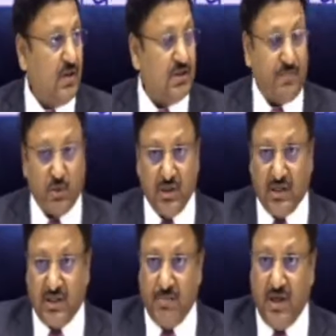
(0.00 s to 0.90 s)
Supposing
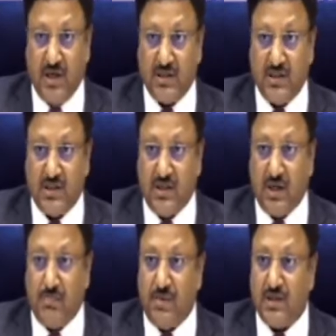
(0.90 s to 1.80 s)
assembly election has
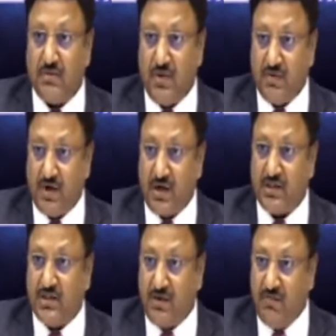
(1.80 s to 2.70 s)
taken place, we have
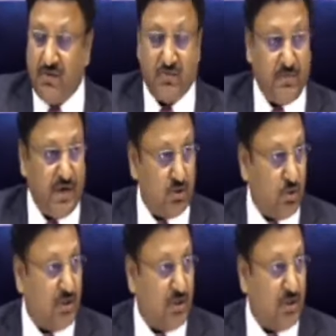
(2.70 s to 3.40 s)
contested, we have spent so